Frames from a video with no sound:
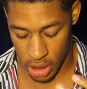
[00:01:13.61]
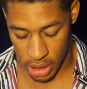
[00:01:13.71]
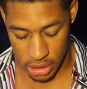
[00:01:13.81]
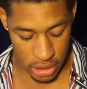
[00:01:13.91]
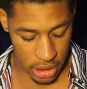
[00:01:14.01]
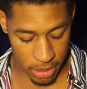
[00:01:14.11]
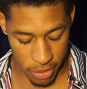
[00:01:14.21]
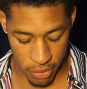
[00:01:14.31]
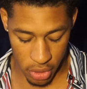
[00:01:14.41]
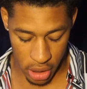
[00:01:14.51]
as I said
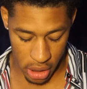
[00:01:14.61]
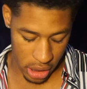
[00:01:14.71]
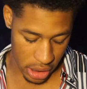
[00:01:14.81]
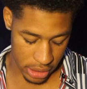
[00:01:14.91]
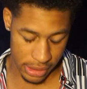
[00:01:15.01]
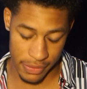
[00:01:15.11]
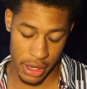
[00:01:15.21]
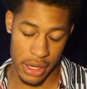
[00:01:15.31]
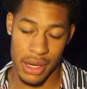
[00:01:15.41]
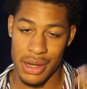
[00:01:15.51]
before, it's a
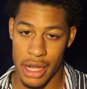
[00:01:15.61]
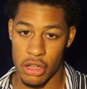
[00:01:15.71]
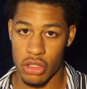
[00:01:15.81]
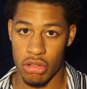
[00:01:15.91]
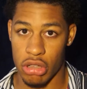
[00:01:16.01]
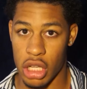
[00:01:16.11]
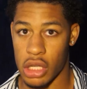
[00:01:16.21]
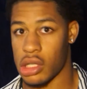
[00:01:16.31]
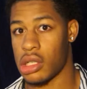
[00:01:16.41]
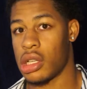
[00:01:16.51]
very natural
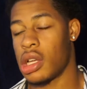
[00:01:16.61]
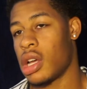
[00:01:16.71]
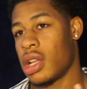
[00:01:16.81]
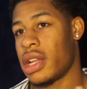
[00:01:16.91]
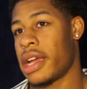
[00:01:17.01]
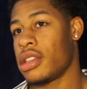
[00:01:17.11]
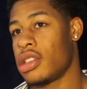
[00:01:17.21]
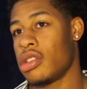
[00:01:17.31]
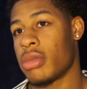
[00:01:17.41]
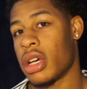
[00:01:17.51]
look, not
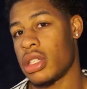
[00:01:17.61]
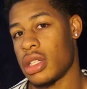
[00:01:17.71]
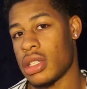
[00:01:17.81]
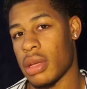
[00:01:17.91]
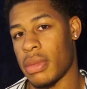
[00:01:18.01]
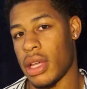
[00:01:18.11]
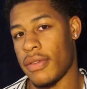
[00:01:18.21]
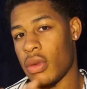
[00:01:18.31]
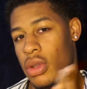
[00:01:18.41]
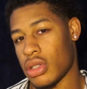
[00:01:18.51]
too much, just something
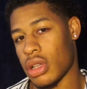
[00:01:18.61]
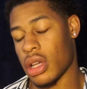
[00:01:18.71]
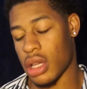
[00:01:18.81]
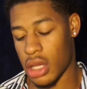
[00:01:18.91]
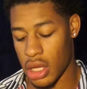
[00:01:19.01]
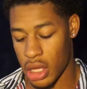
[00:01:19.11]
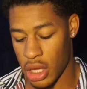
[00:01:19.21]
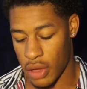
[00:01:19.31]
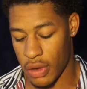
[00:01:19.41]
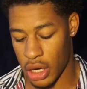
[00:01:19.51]
if you want to look
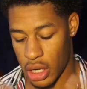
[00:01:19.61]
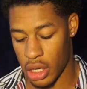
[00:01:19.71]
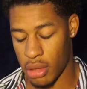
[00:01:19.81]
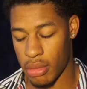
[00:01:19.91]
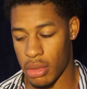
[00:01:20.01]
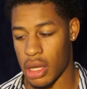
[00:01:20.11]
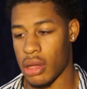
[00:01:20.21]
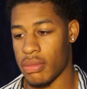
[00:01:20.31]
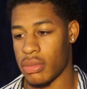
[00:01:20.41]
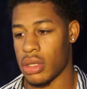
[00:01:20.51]
very
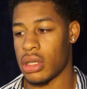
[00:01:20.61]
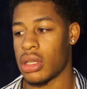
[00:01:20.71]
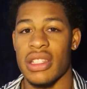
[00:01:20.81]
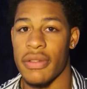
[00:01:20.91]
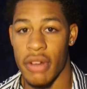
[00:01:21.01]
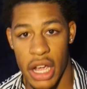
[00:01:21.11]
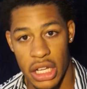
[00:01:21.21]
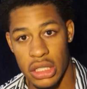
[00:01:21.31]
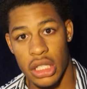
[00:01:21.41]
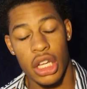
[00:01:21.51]

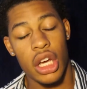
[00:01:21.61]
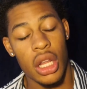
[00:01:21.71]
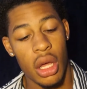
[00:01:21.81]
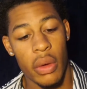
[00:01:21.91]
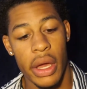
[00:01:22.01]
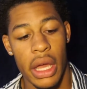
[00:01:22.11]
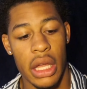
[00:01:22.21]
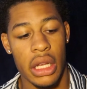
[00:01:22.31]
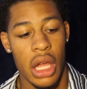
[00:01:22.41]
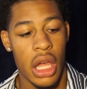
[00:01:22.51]
fresh and glowy
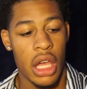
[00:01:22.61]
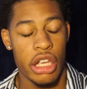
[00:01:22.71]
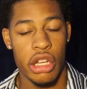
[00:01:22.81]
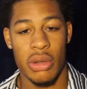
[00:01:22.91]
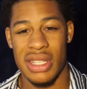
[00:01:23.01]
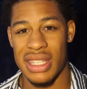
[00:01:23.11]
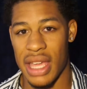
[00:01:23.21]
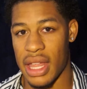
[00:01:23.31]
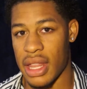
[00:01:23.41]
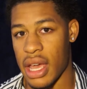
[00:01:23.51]
and, you know,
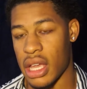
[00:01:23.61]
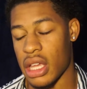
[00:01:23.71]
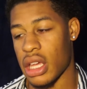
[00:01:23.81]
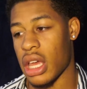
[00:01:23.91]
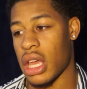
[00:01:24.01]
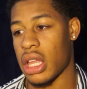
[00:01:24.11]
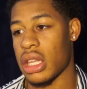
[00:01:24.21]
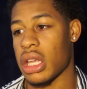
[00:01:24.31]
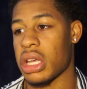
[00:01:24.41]
skin like, and